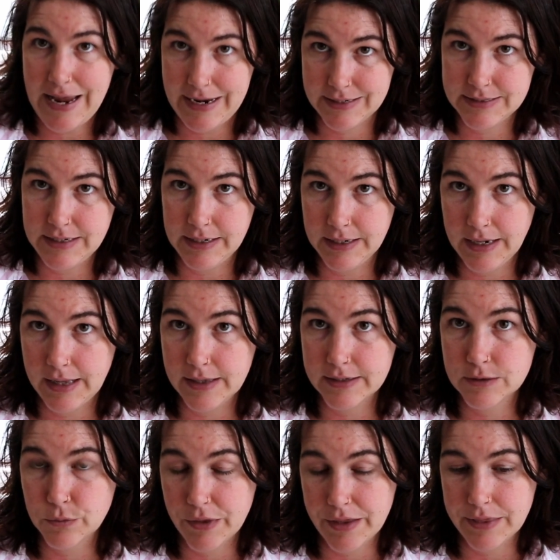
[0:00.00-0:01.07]
accent
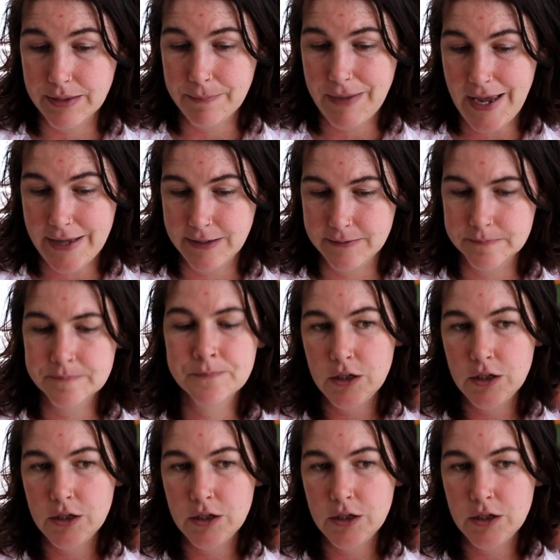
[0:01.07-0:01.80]
colors within the pattern.